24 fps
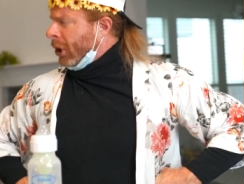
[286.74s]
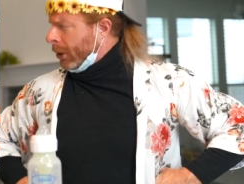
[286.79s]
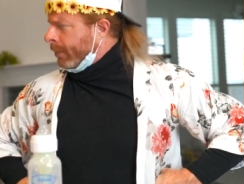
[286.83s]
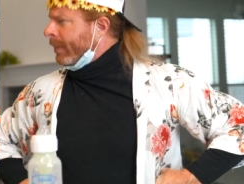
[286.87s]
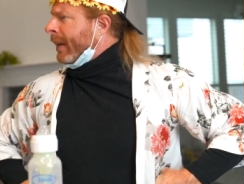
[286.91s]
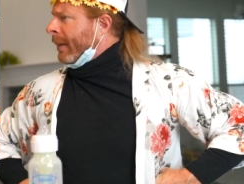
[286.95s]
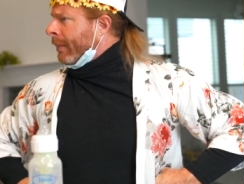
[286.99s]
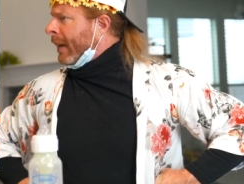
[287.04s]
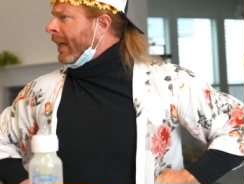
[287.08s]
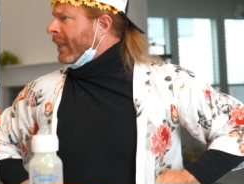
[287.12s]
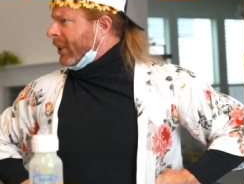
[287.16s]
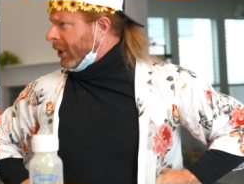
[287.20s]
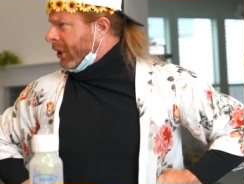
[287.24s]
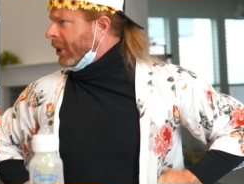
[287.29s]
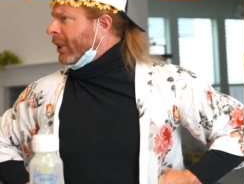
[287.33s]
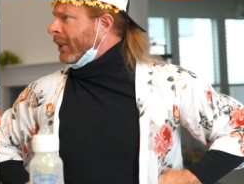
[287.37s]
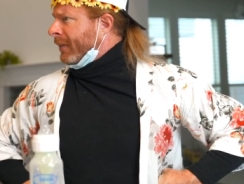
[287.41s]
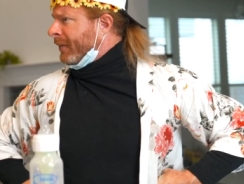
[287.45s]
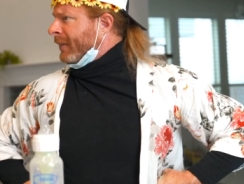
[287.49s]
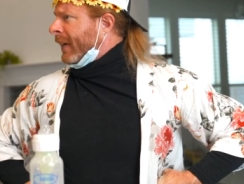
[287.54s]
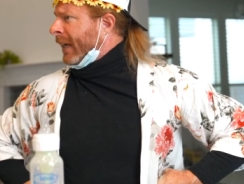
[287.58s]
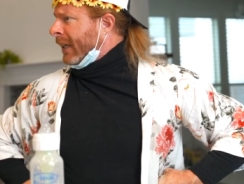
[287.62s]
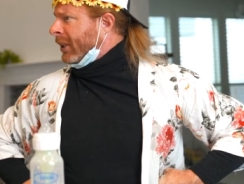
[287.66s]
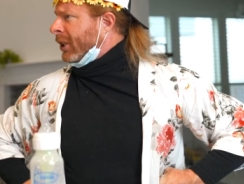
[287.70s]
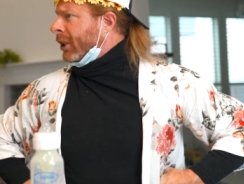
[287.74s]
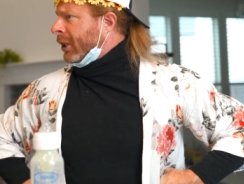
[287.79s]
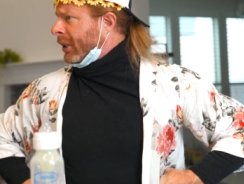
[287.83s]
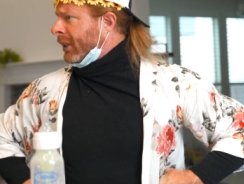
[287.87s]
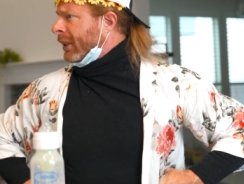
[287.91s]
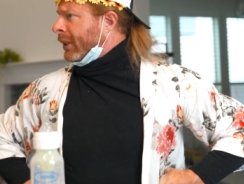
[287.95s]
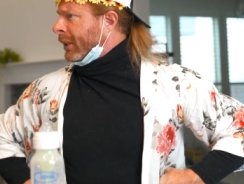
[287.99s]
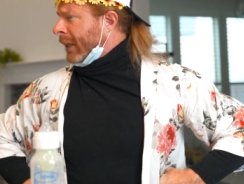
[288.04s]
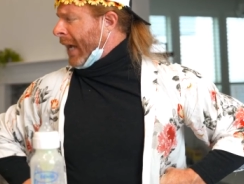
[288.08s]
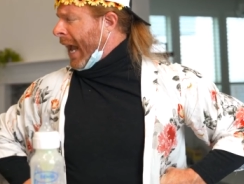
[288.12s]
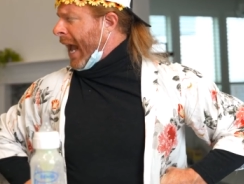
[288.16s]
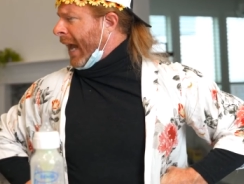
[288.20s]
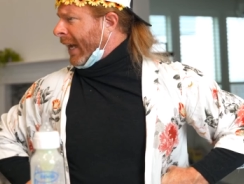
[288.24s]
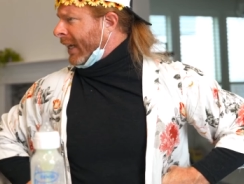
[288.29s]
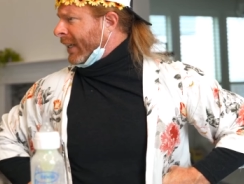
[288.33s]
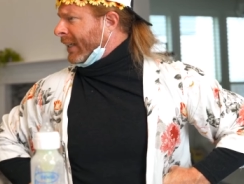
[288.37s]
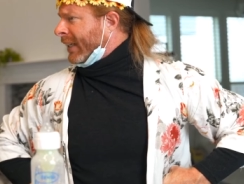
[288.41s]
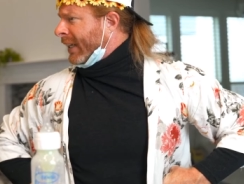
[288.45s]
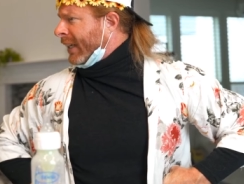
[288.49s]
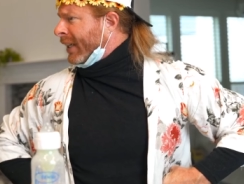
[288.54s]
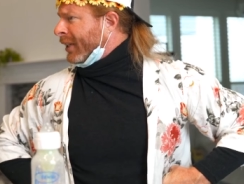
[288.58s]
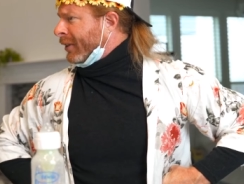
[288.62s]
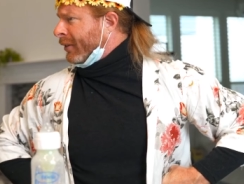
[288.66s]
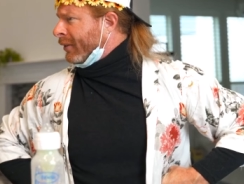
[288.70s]
You'll be my chief engineer,
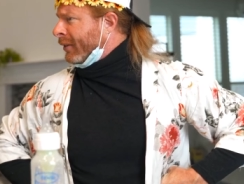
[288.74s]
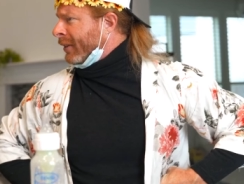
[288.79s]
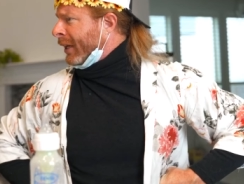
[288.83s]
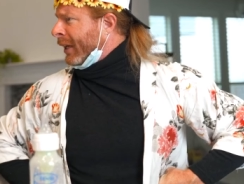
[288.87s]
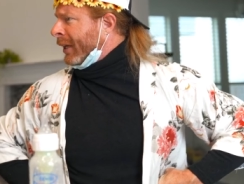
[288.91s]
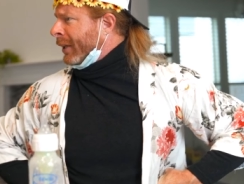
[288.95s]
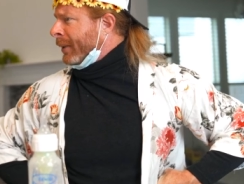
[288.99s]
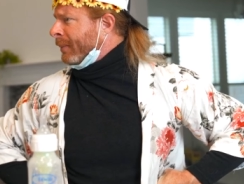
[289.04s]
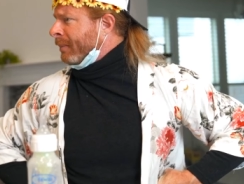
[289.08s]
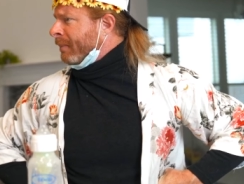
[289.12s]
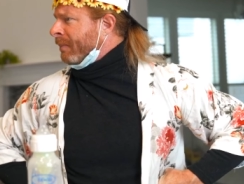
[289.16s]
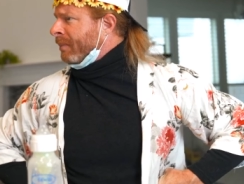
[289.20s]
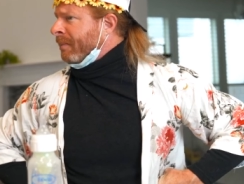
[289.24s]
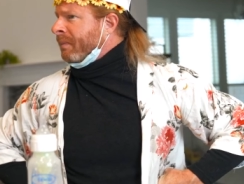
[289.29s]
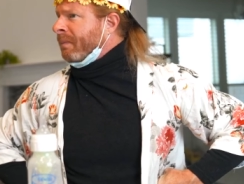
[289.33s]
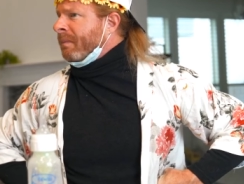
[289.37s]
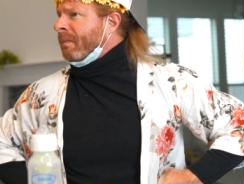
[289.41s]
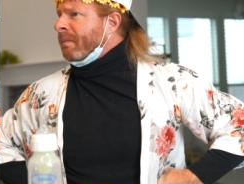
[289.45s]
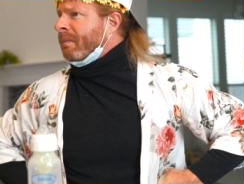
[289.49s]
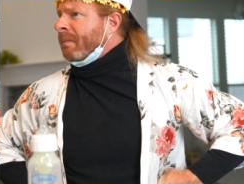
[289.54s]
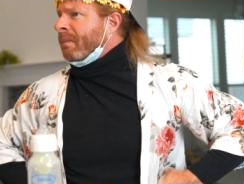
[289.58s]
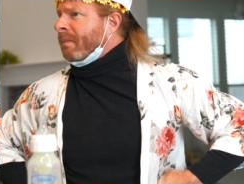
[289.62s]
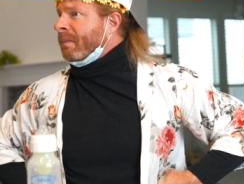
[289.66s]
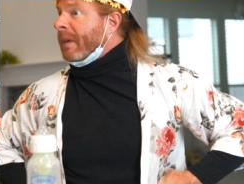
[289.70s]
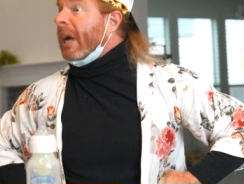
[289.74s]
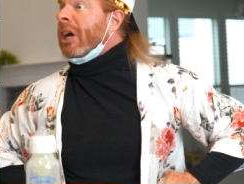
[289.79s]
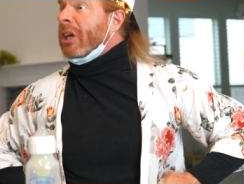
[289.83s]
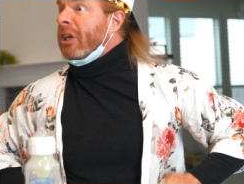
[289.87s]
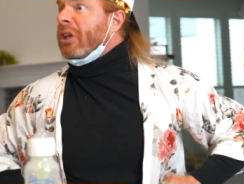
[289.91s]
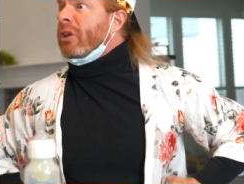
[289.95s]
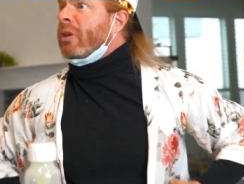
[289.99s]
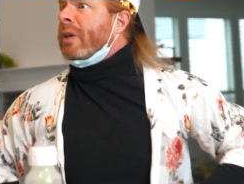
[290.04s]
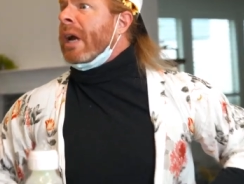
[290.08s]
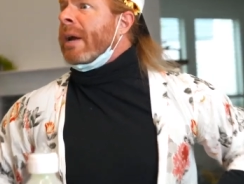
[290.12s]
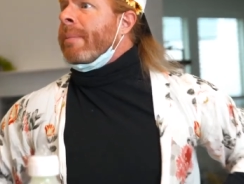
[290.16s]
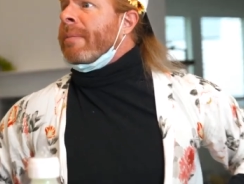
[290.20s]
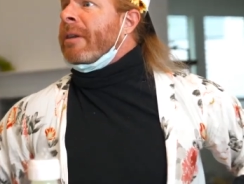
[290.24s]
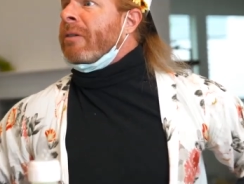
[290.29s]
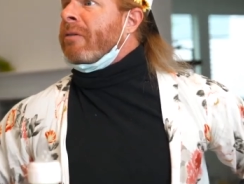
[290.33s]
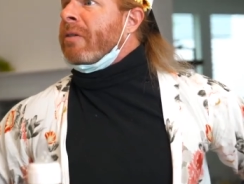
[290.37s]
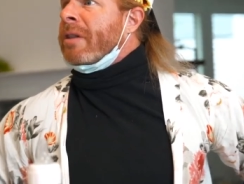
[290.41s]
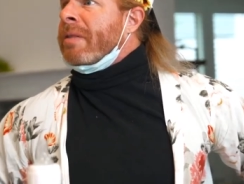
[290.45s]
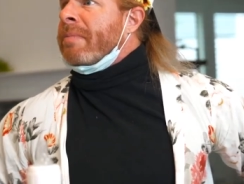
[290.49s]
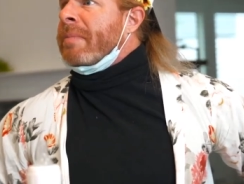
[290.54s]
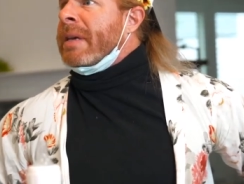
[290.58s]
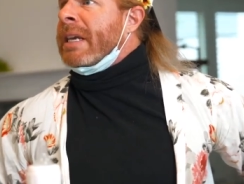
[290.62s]
Atticus. Are you coming with